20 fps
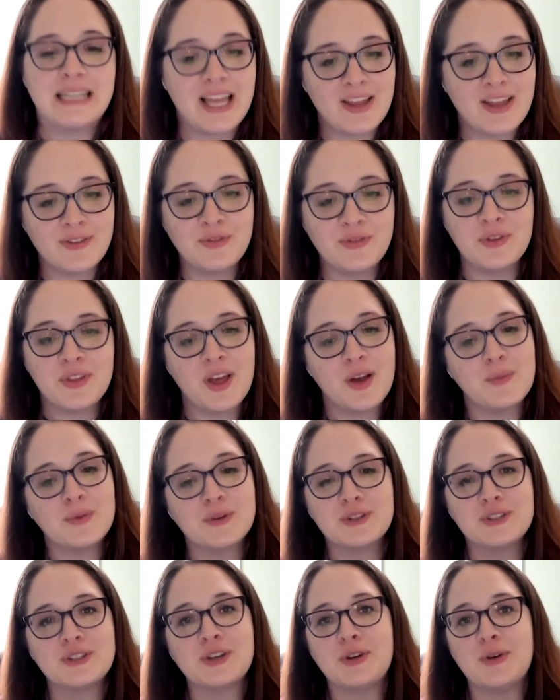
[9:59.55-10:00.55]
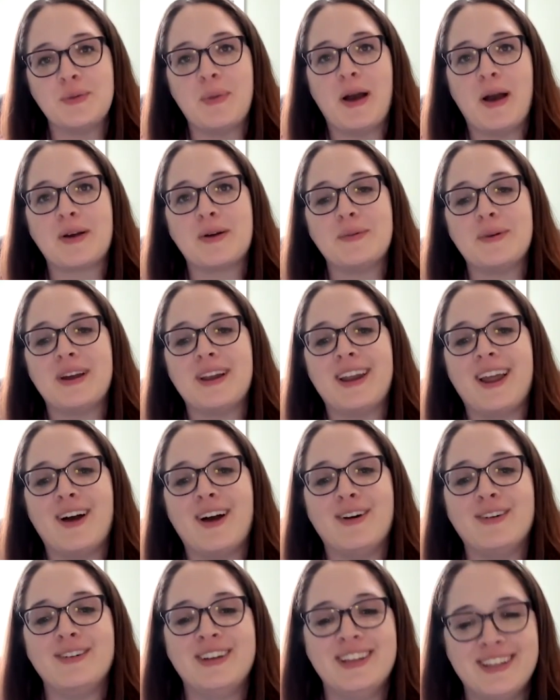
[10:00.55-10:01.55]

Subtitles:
and for that, we're just going to back away now.